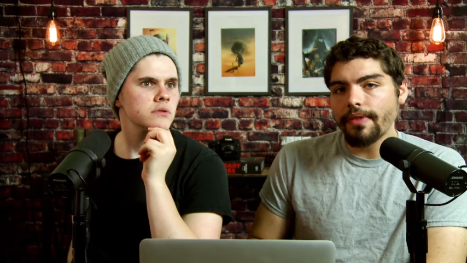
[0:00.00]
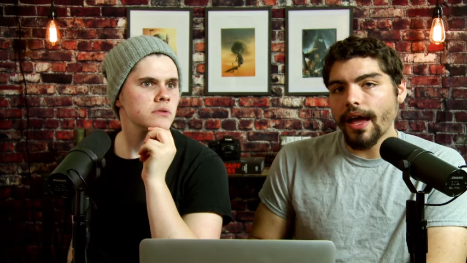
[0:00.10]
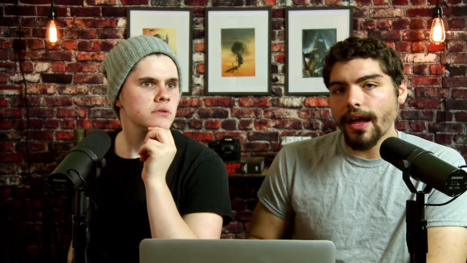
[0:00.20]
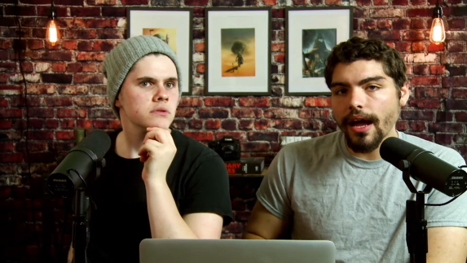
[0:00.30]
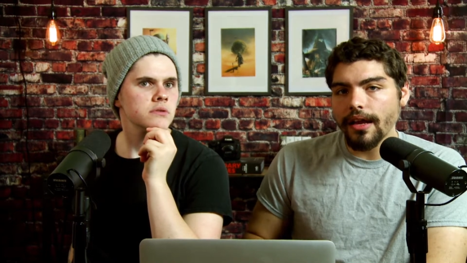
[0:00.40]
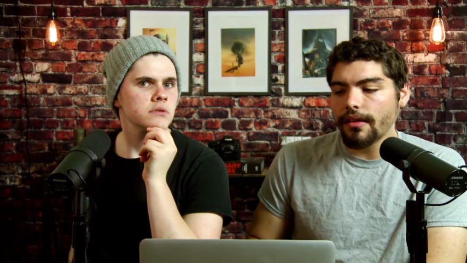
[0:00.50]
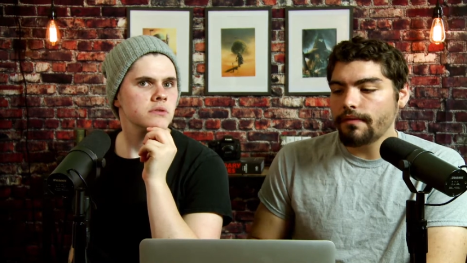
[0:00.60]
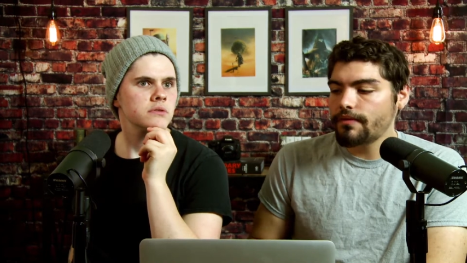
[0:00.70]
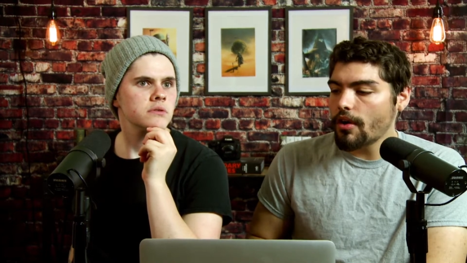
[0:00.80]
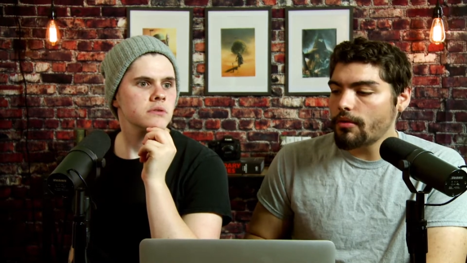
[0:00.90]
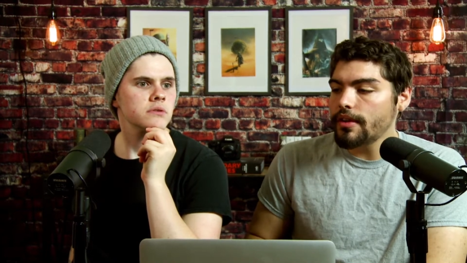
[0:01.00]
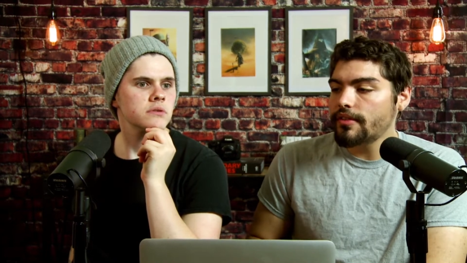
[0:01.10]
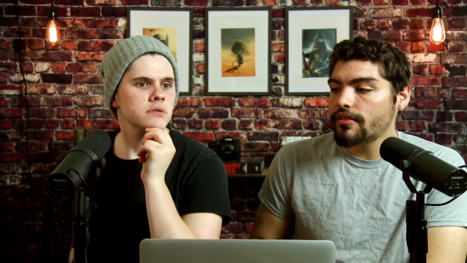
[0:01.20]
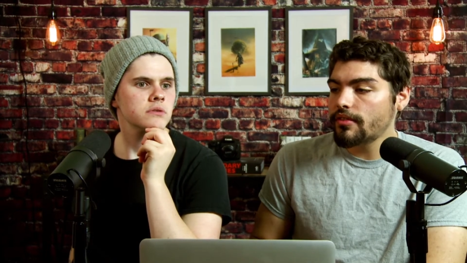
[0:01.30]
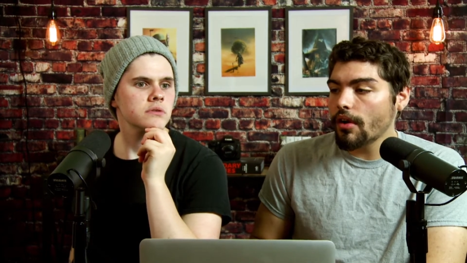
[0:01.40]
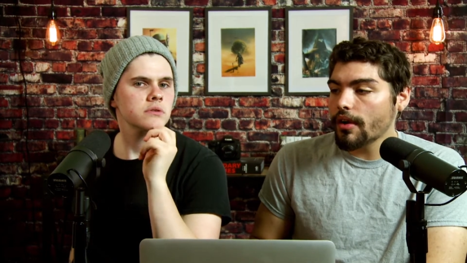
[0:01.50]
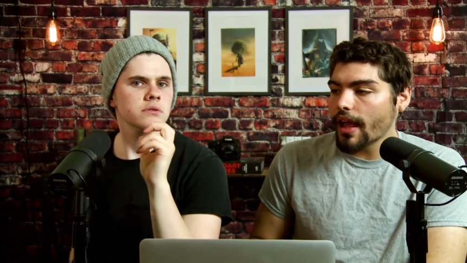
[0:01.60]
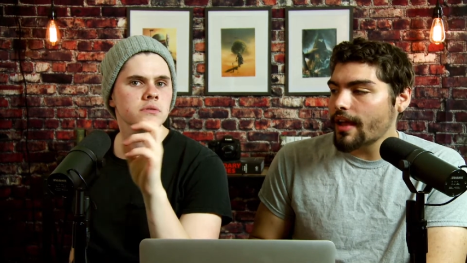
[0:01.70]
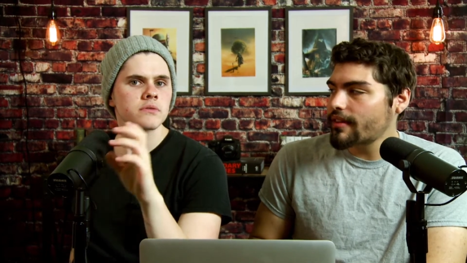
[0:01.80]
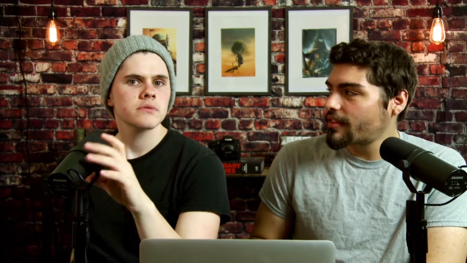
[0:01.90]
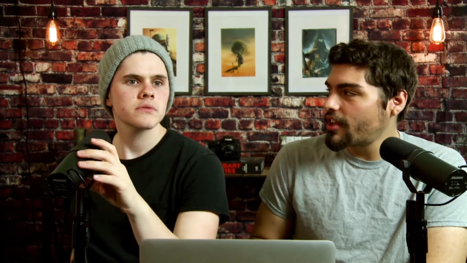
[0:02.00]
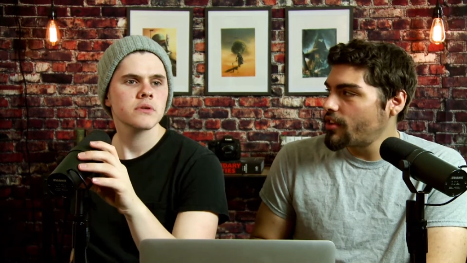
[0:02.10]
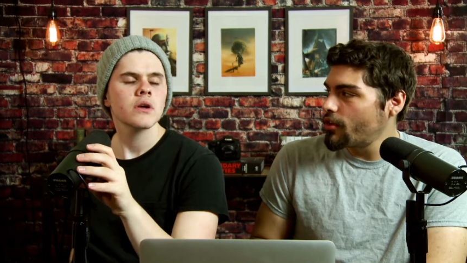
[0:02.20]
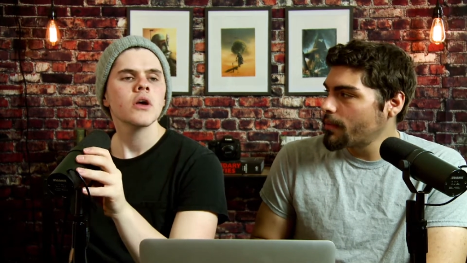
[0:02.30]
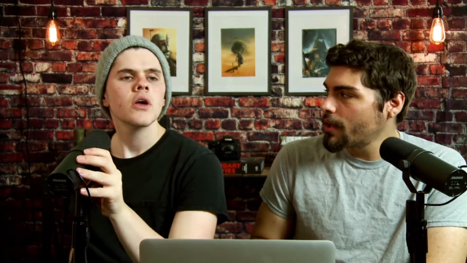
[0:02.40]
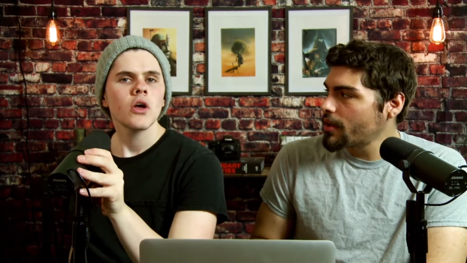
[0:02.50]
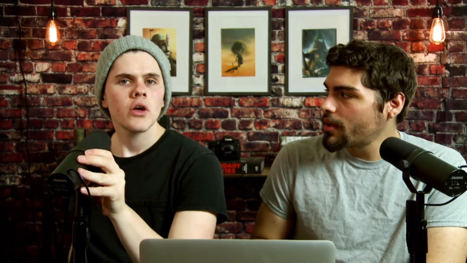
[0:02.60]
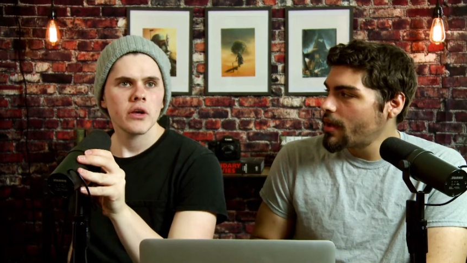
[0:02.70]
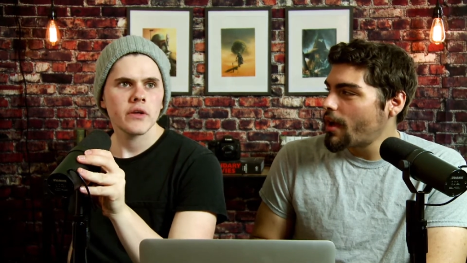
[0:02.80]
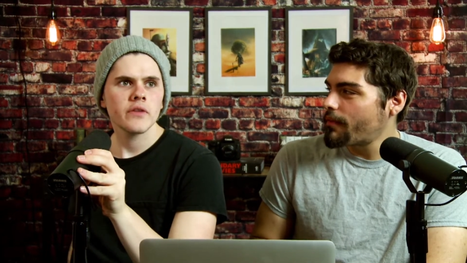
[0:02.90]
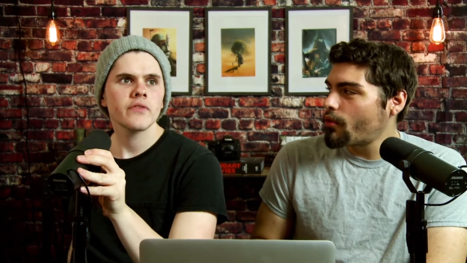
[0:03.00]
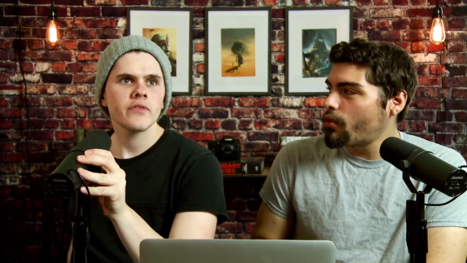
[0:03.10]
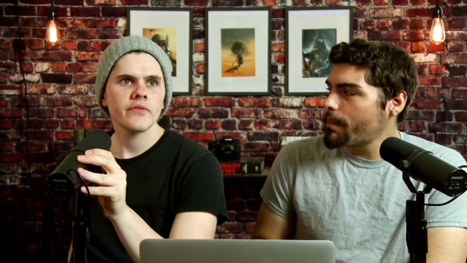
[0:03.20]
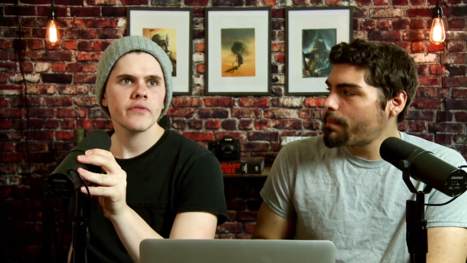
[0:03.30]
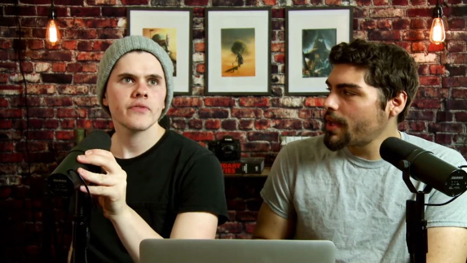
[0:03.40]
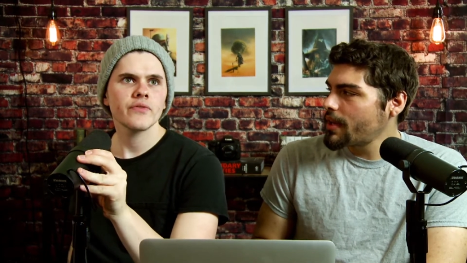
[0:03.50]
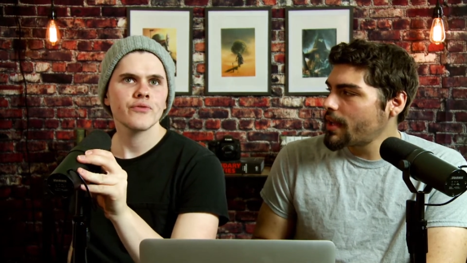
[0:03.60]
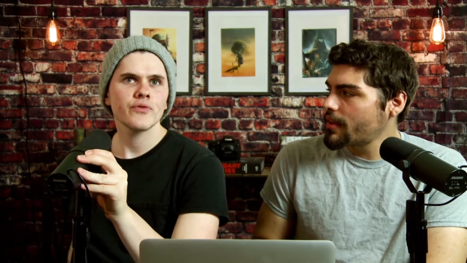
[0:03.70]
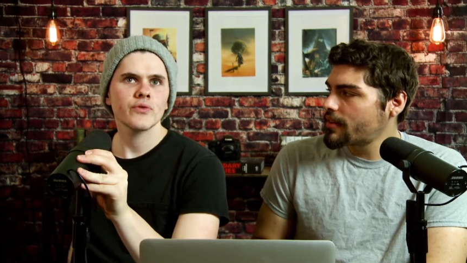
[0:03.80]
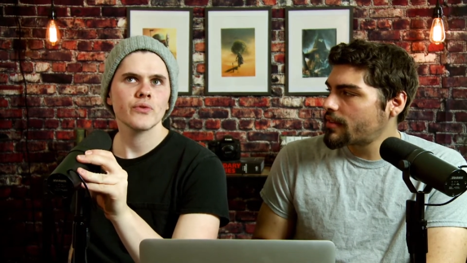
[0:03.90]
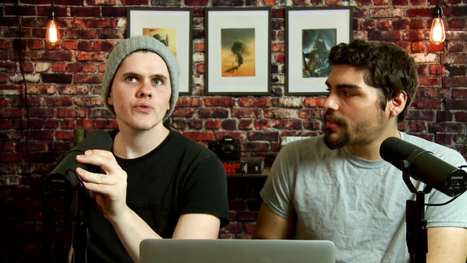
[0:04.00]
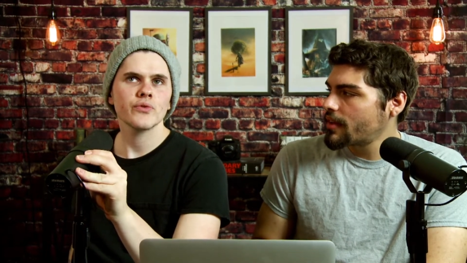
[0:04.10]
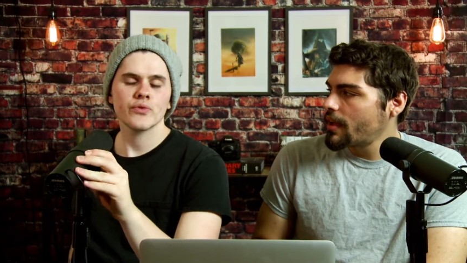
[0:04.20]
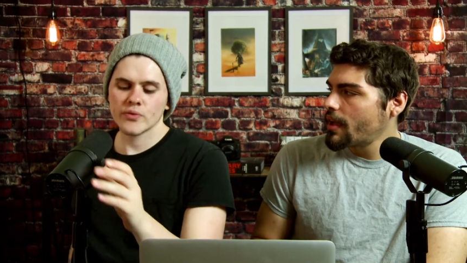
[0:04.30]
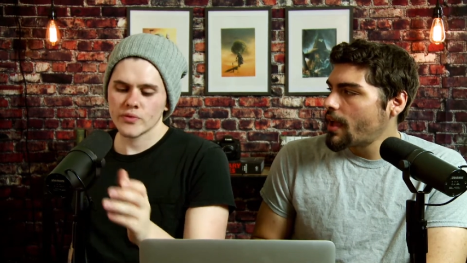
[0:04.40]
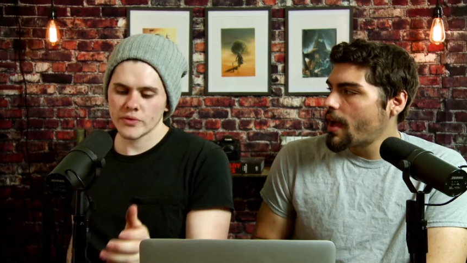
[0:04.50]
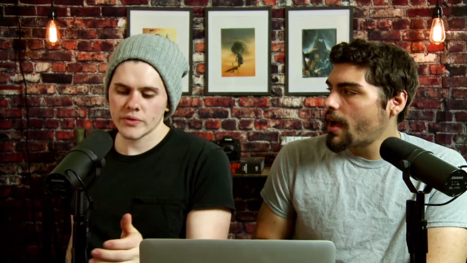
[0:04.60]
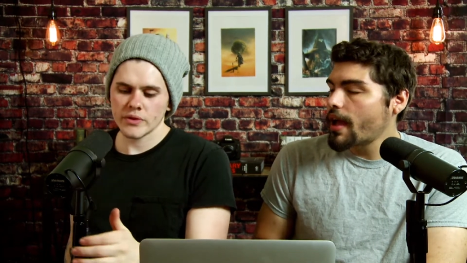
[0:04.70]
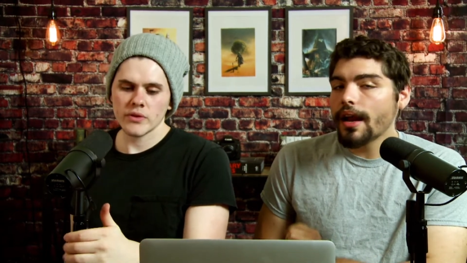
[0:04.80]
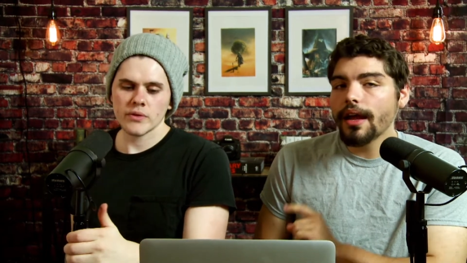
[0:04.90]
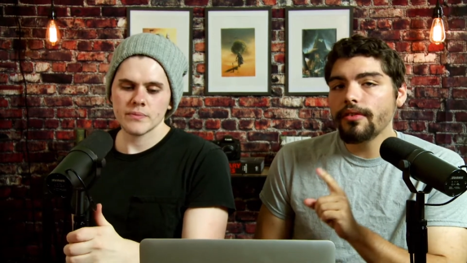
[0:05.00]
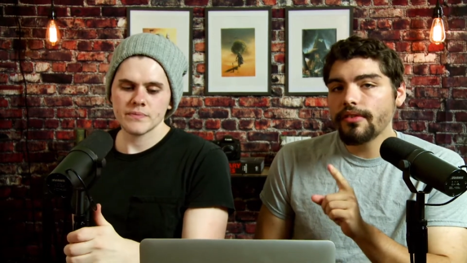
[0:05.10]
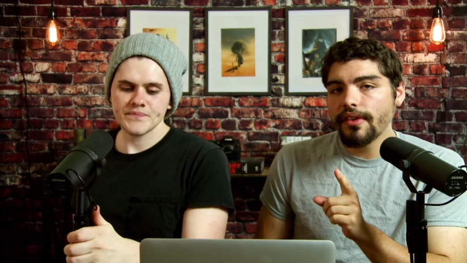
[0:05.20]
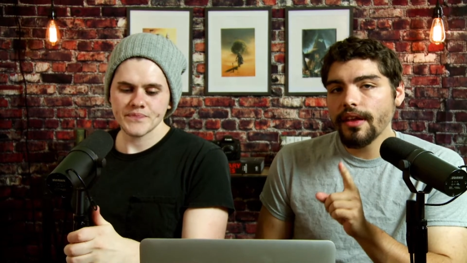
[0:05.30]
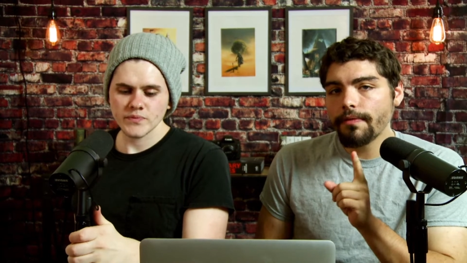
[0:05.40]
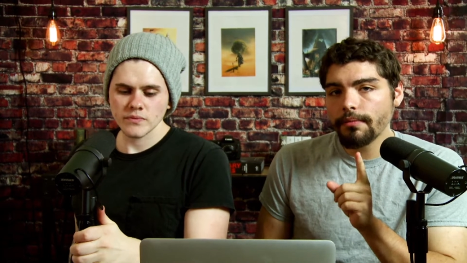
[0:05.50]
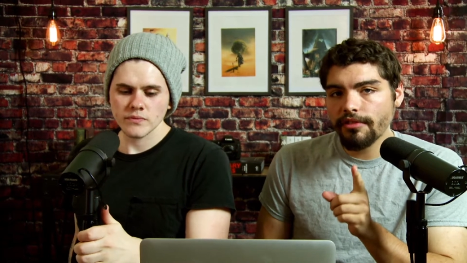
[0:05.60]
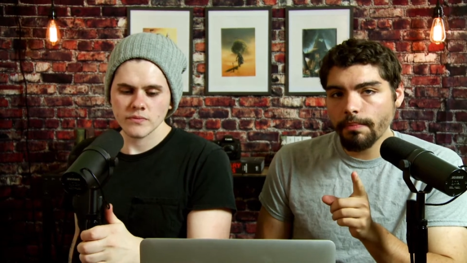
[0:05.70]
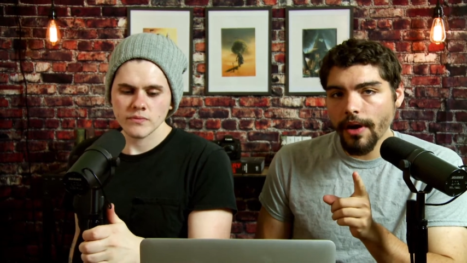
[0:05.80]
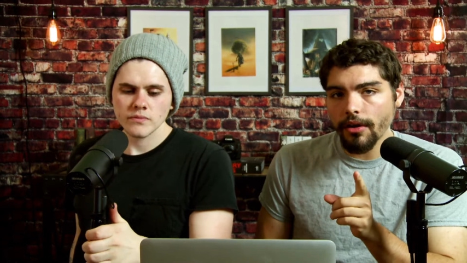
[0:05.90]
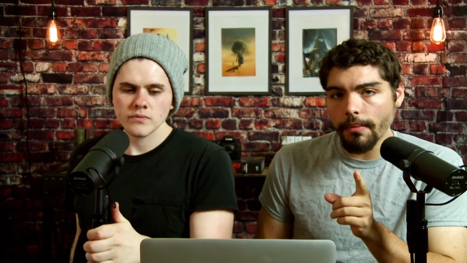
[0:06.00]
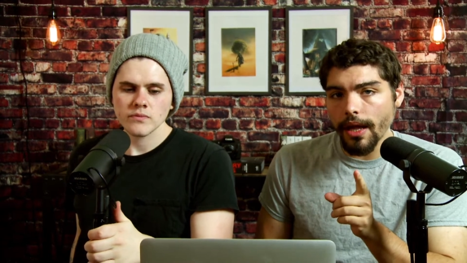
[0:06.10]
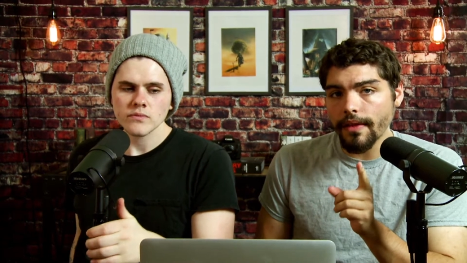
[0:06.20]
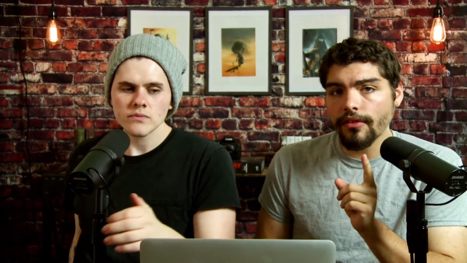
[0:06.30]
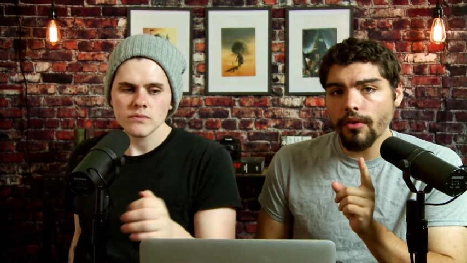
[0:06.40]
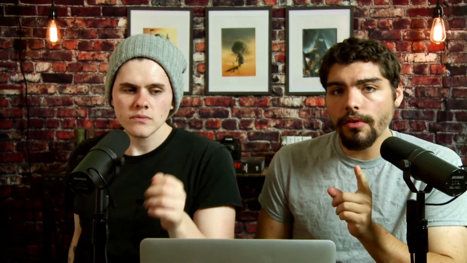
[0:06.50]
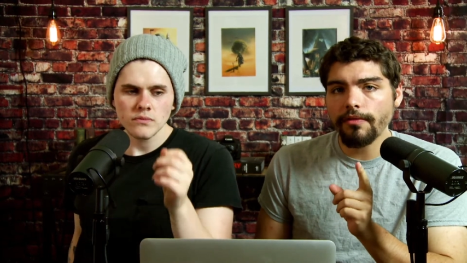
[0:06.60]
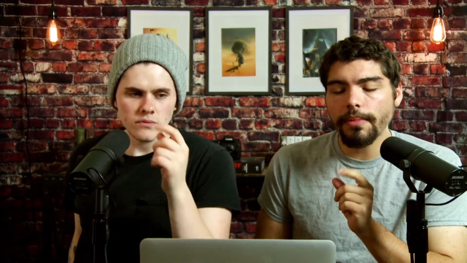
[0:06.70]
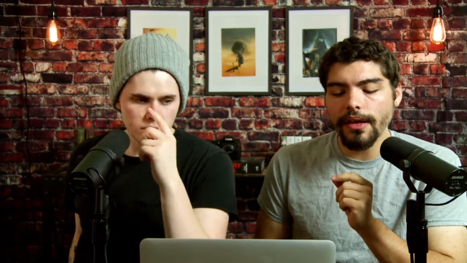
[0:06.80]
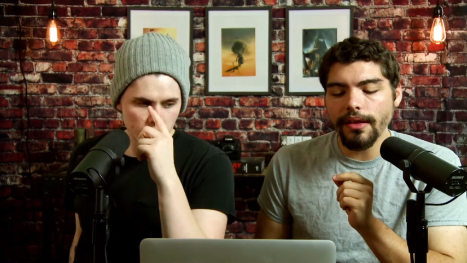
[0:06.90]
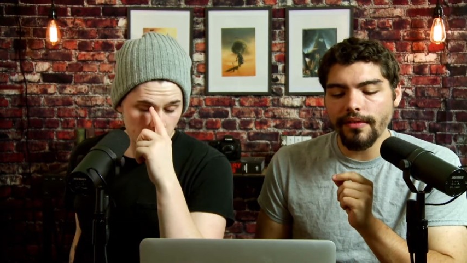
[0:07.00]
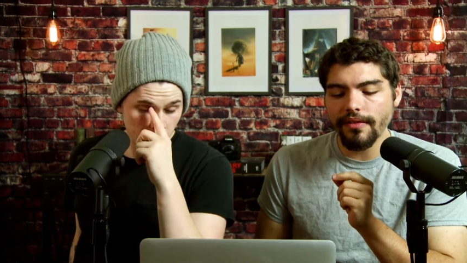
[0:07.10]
Speaker 1: that kind of Tony Stark esque humor of quippiness, uh, and I understand it from Spider Man. That's always been his